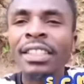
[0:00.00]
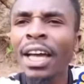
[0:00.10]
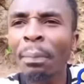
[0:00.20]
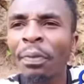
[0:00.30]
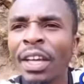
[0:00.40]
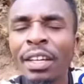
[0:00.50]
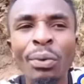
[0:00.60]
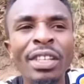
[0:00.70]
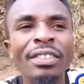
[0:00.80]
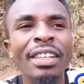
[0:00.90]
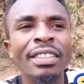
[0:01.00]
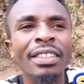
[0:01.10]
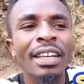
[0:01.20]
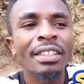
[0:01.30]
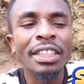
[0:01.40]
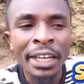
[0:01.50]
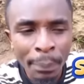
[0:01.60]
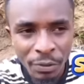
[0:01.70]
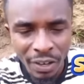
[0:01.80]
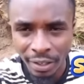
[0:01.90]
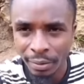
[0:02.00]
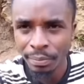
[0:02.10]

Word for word: something which is scriptured.